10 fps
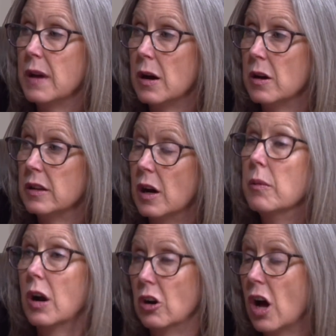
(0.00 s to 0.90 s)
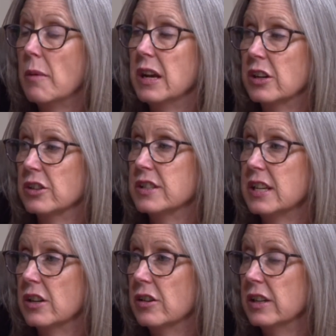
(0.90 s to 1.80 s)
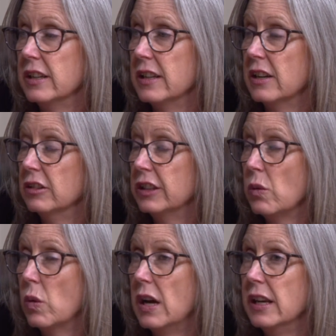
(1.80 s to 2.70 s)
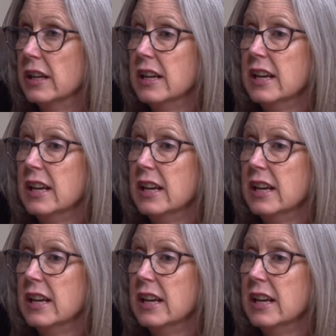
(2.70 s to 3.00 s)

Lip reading: our lawmakers here in LD1,